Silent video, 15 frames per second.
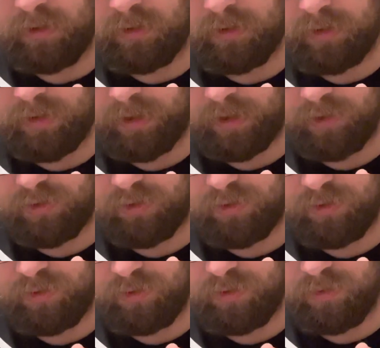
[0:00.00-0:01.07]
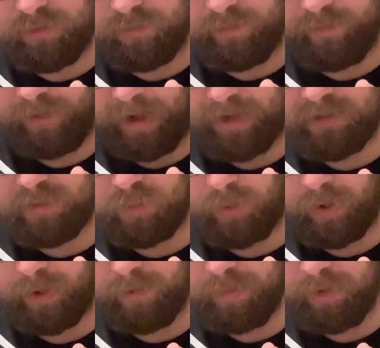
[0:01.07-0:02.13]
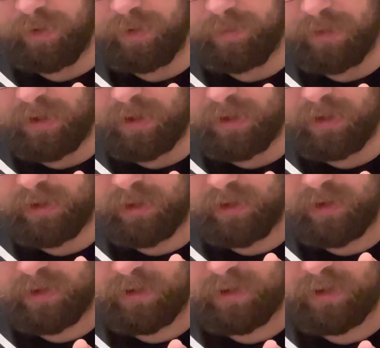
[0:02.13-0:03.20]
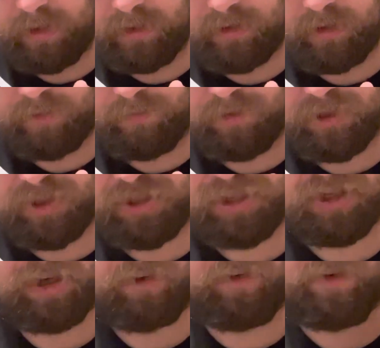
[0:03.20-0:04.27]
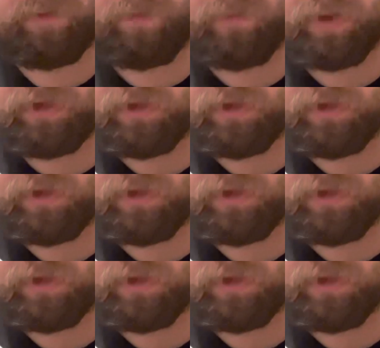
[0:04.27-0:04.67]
Looks like a vast white Pokemon. Uh, it is a Reshiram.